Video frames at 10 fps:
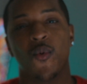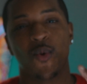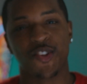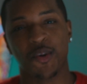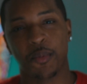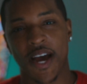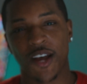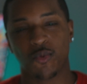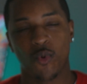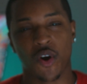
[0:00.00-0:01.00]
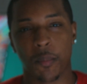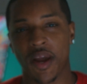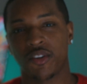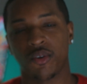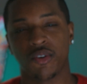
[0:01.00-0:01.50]
What's up guys, welcome
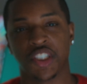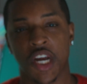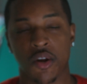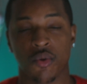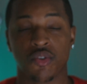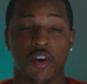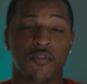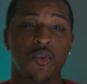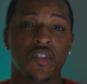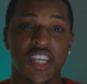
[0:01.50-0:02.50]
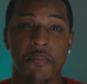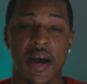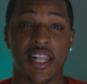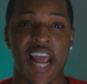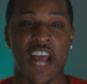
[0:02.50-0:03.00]
back to the channel. So if you seen
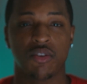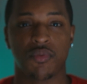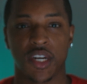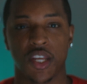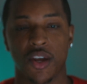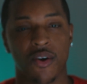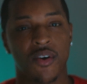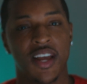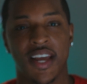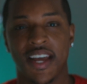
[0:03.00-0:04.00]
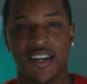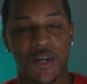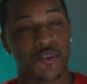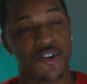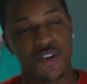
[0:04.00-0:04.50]
my last video,
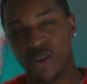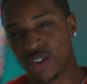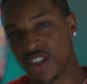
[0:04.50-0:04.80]
there was a no